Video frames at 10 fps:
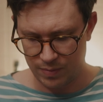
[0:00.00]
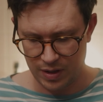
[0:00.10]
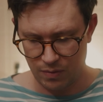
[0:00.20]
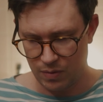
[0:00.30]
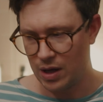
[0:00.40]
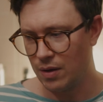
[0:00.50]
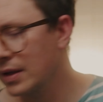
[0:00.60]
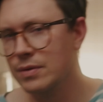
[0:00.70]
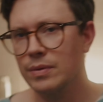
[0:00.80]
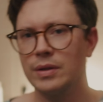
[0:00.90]
pretty well.
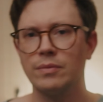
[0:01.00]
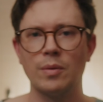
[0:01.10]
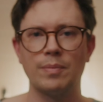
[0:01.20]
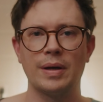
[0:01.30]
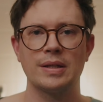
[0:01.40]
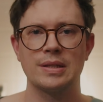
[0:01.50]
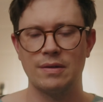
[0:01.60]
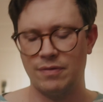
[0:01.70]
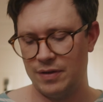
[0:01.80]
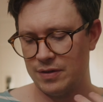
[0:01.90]
It's really robust.
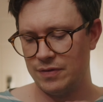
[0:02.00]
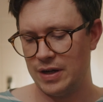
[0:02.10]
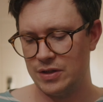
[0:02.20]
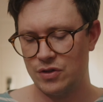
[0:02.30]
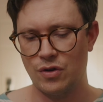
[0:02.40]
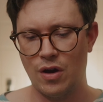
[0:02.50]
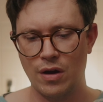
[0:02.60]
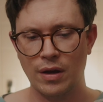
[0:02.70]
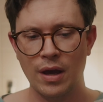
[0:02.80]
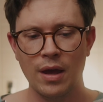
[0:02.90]
It feels very
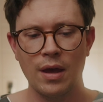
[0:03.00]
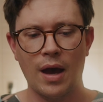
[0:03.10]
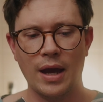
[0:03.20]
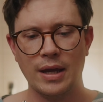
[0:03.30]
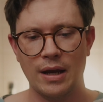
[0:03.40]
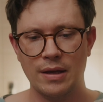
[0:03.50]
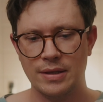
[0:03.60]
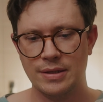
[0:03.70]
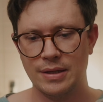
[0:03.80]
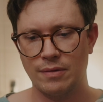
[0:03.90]
strong. I carry
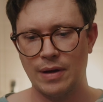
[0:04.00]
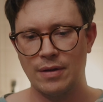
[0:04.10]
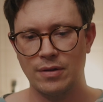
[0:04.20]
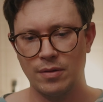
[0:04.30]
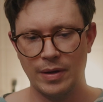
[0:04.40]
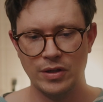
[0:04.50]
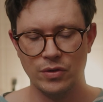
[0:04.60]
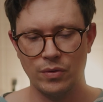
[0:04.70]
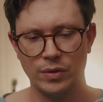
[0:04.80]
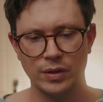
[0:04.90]
this thing around on my
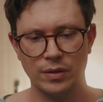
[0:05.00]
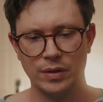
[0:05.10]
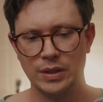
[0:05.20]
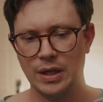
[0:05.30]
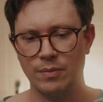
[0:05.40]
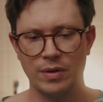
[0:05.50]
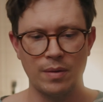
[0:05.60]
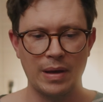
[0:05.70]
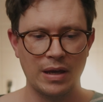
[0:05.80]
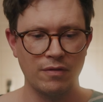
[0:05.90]
shoulder all the time when
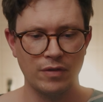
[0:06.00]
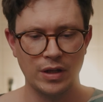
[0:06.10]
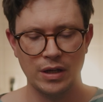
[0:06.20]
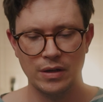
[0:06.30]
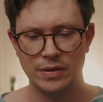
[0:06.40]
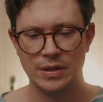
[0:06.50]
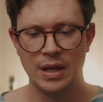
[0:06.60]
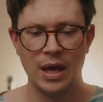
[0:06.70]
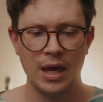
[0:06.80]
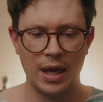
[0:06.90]
I'm making videos,
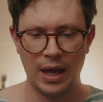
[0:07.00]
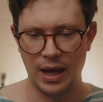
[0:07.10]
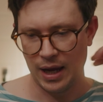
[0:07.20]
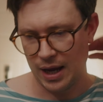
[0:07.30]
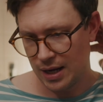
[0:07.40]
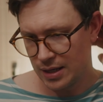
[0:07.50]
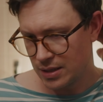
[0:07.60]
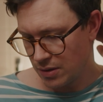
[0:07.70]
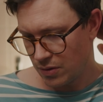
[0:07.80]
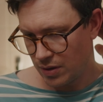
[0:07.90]

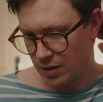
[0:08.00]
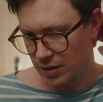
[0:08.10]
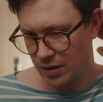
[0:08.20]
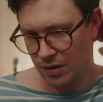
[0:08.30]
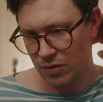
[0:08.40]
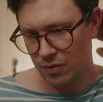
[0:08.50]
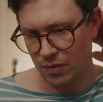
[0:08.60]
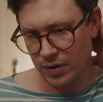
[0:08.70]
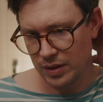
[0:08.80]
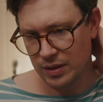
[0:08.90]
and you know,
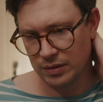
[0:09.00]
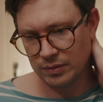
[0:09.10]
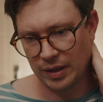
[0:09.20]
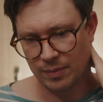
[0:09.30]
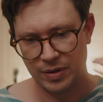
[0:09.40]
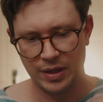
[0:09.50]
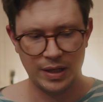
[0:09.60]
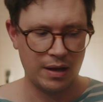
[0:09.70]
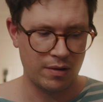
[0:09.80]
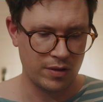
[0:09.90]
put it
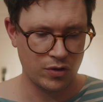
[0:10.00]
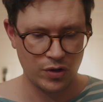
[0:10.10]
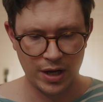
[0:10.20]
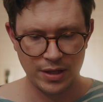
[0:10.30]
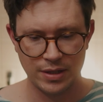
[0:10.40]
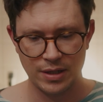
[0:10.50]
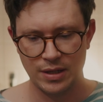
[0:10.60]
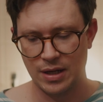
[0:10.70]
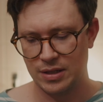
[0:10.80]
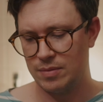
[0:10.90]
down on the train
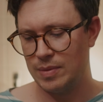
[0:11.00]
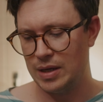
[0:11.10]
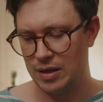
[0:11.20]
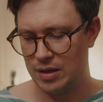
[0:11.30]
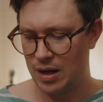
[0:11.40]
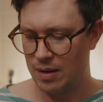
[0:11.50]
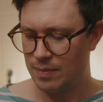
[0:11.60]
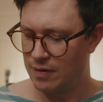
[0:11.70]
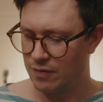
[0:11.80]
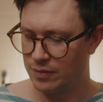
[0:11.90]
seat next to me, and
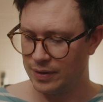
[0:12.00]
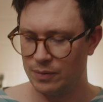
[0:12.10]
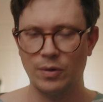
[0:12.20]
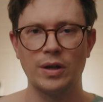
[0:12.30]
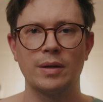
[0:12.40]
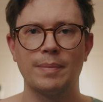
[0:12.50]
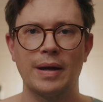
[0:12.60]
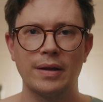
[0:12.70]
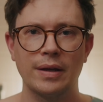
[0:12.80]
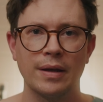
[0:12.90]
I'm never really worried
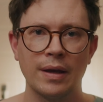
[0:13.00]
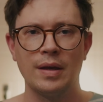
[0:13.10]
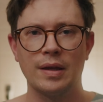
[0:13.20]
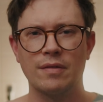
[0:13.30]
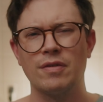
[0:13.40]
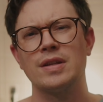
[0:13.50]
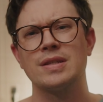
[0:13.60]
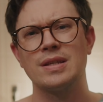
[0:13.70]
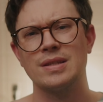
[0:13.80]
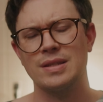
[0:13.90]
about it. Like for
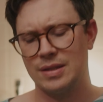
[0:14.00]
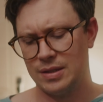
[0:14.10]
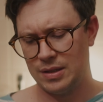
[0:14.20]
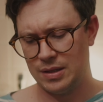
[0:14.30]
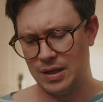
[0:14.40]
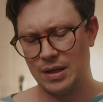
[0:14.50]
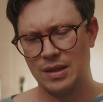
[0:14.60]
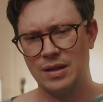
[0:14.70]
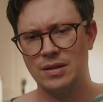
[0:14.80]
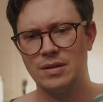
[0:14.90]
instance, like the